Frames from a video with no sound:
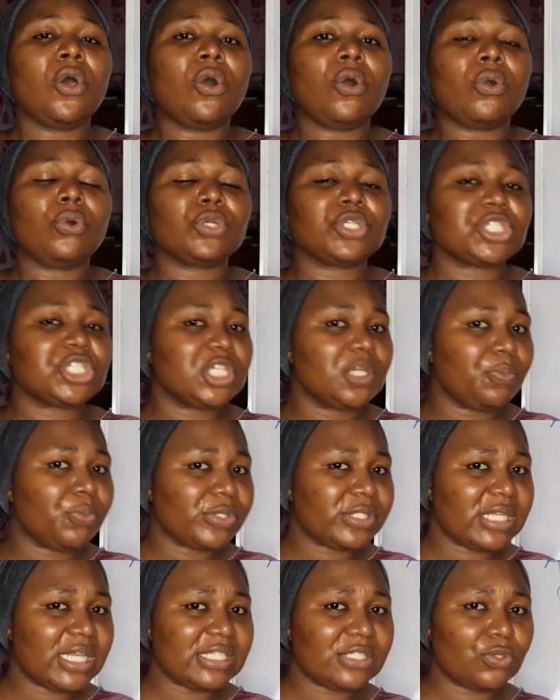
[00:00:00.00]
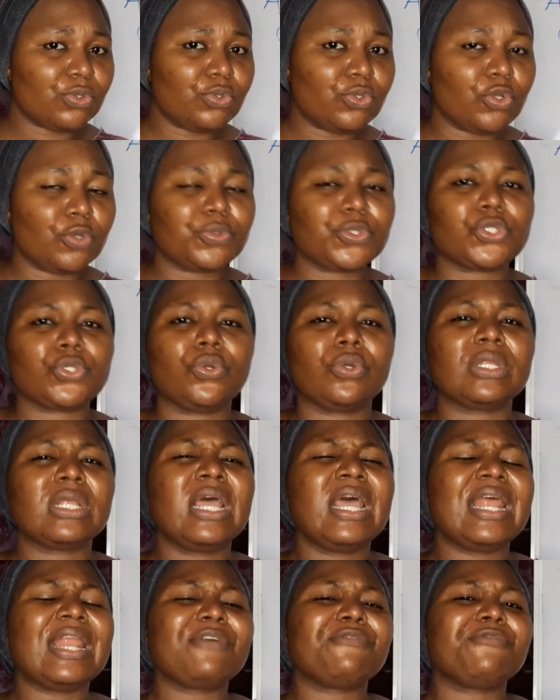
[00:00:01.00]
or shea butter is a good option
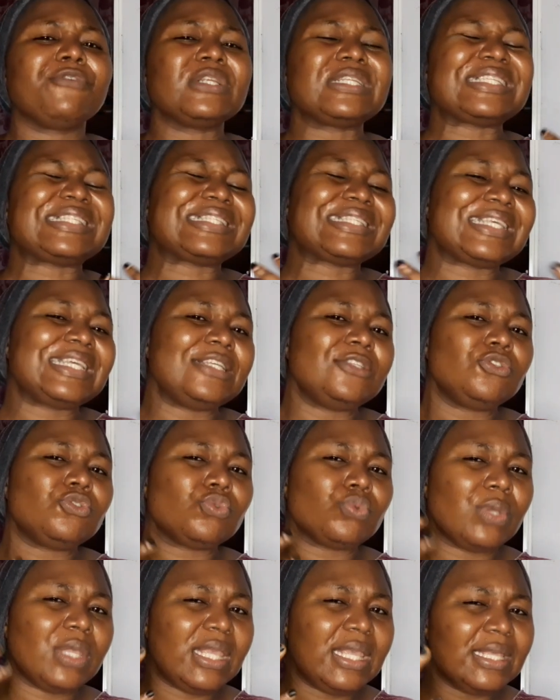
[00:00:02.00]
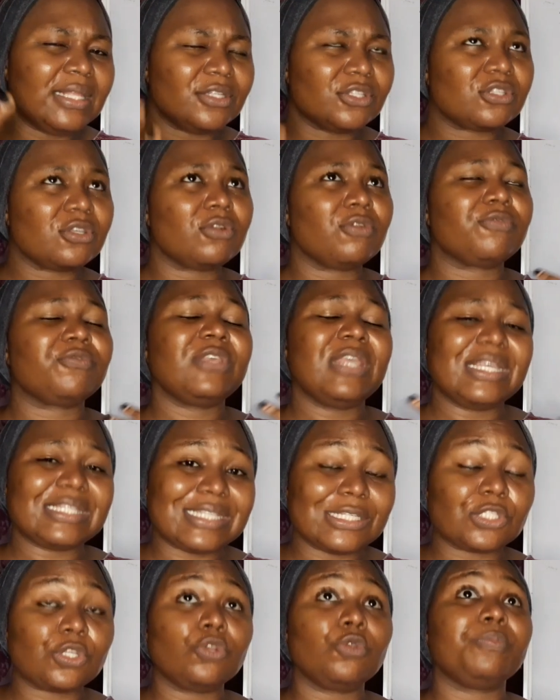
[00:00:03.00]
for the skin to heal. Sort of, yes,
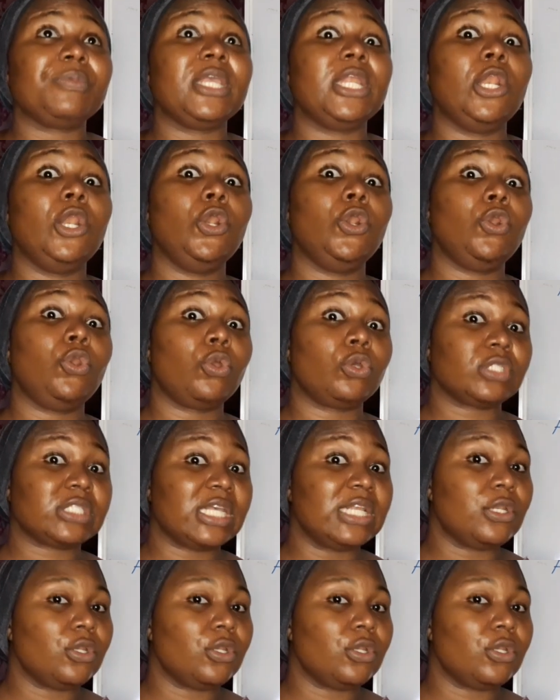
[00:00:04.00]
there's going to be a lot